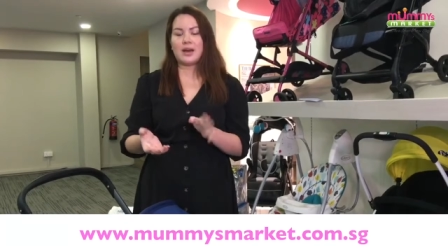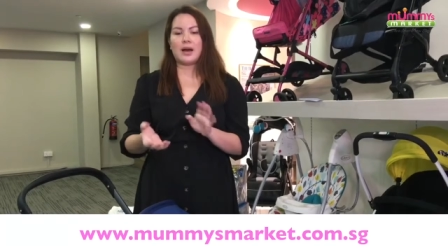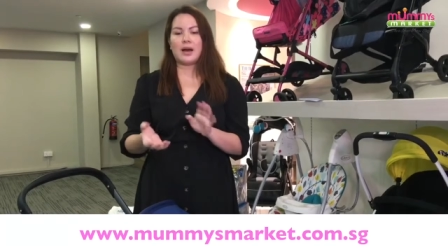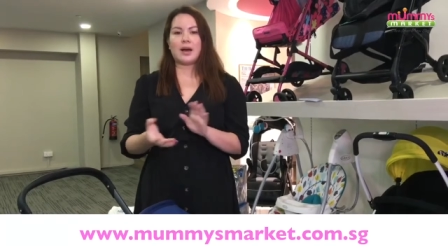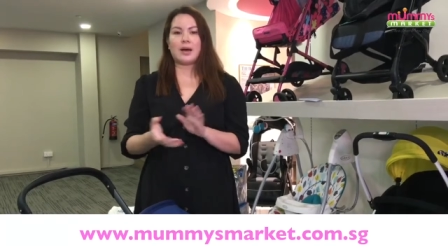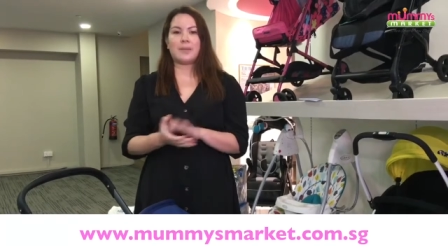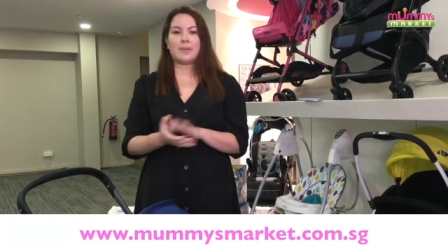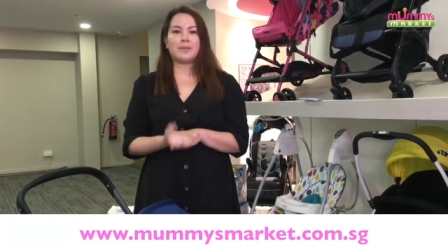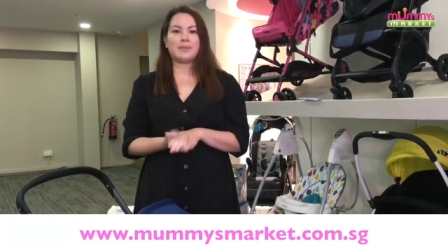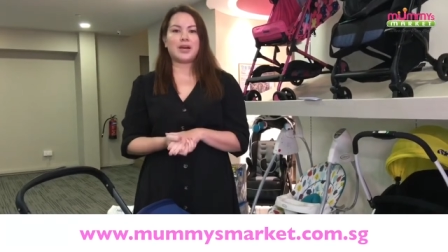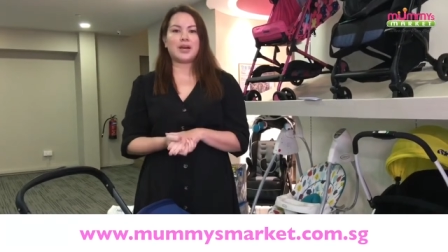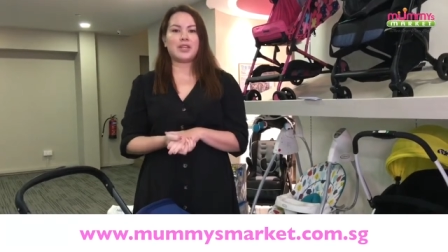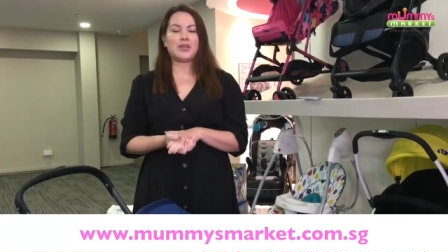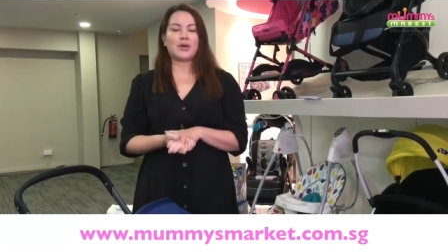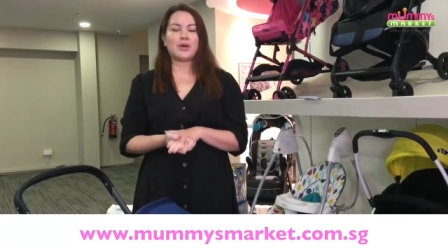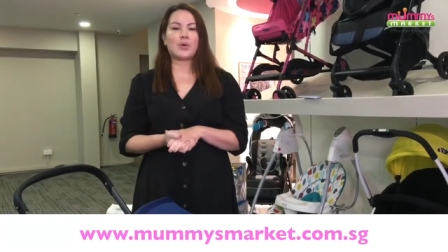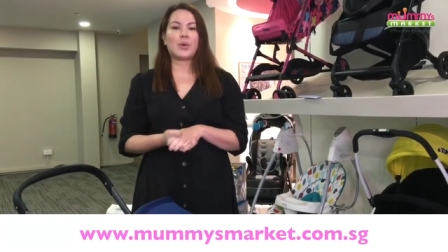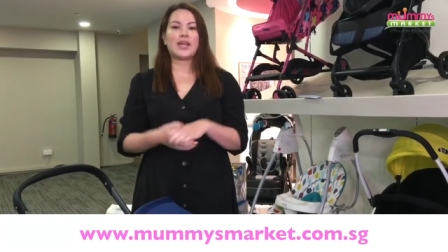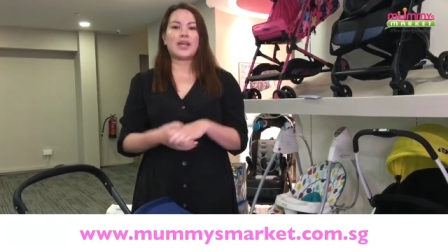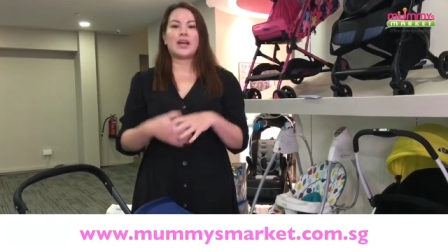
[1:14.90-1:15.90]
um, but
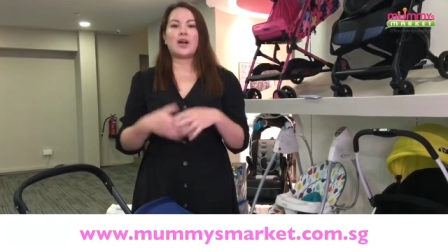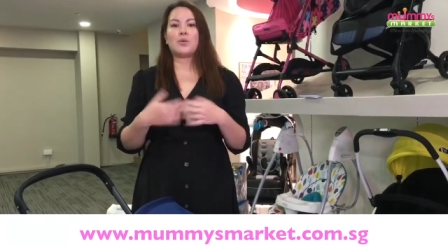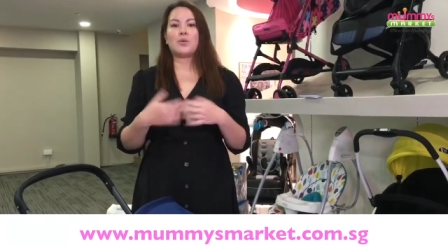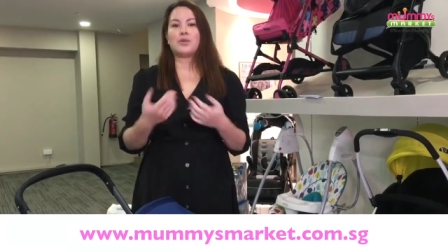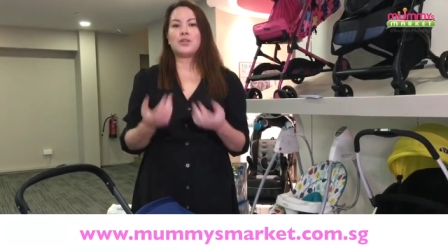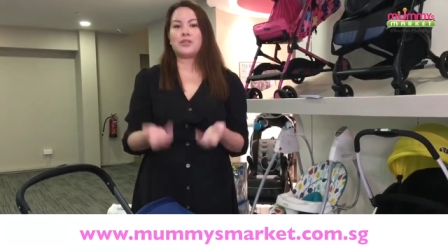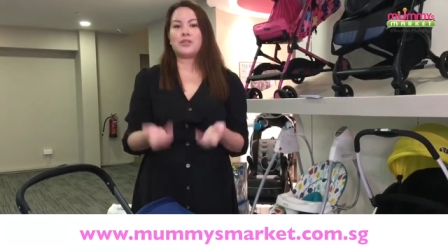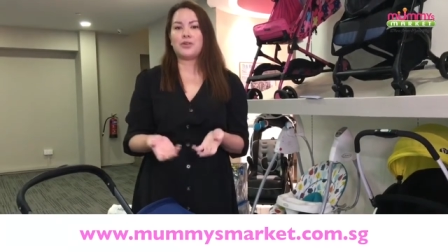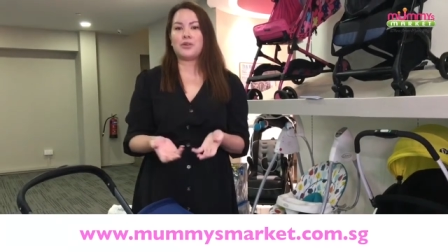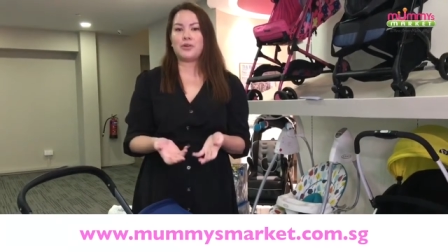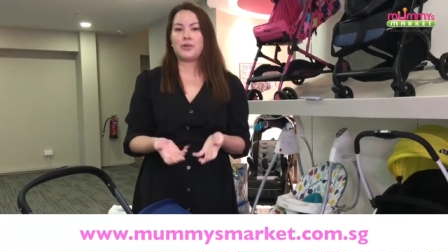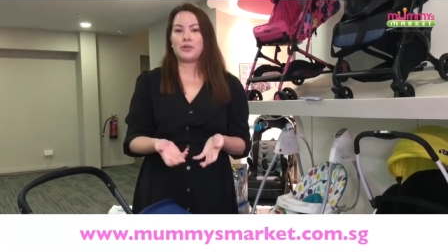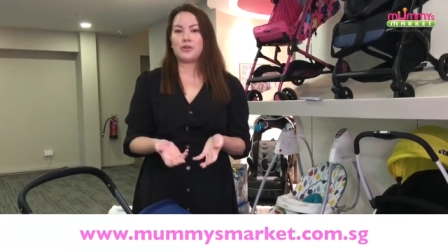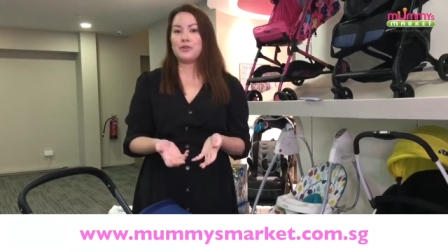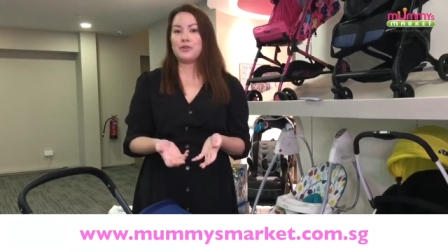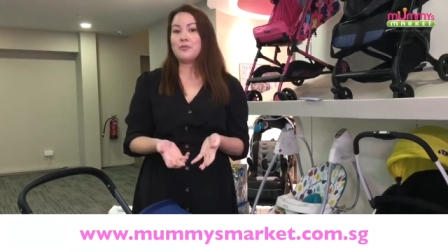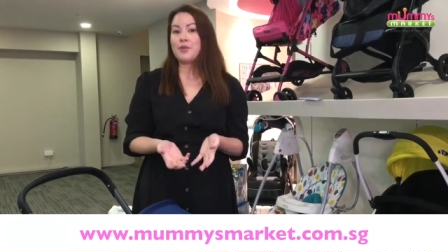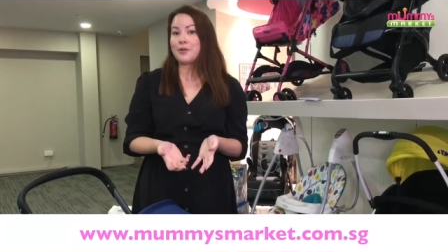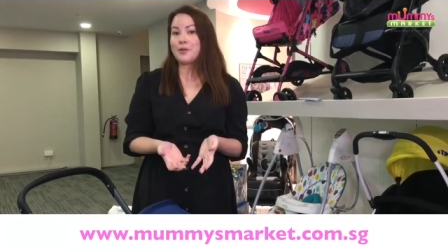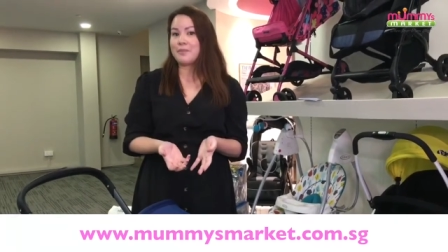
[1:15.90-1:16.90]
you're going out with your
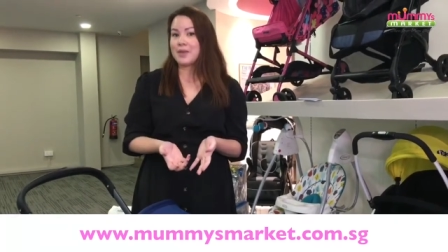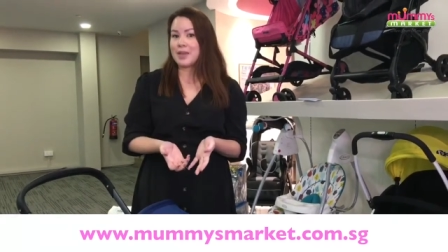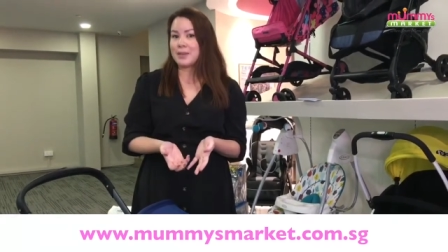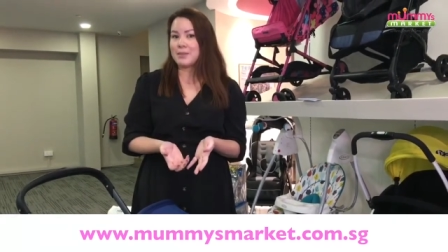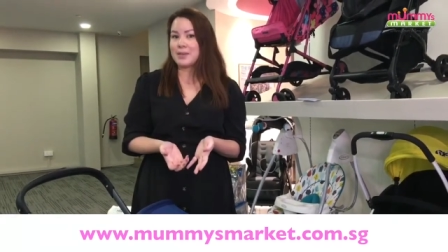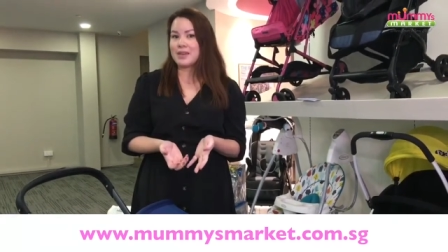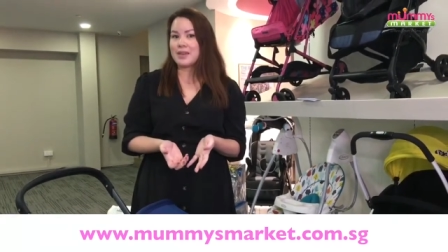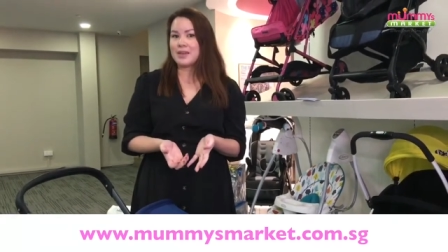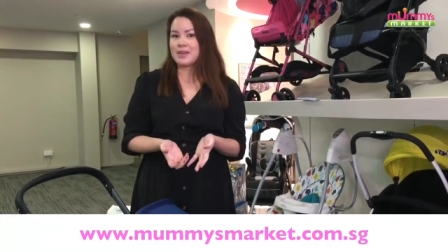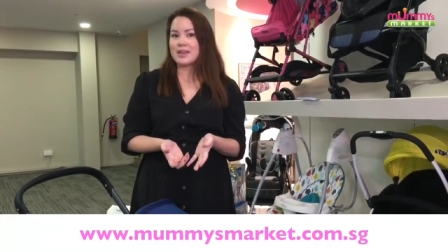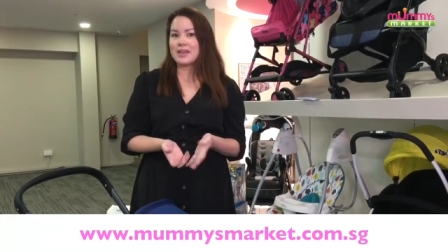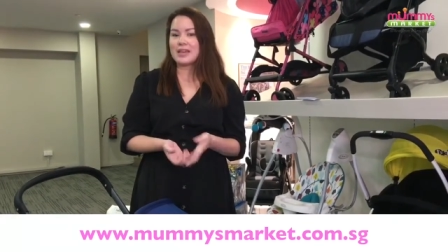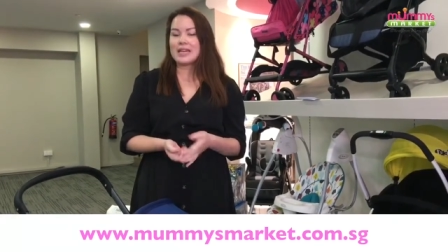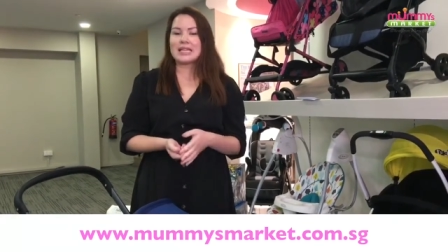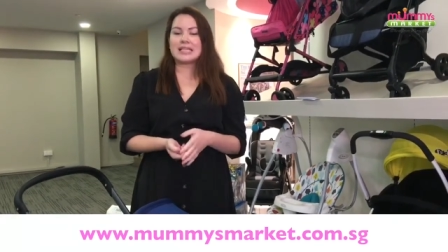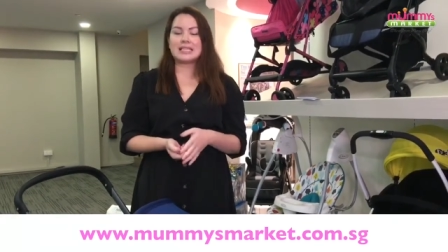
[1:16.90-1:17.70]
newborn baby,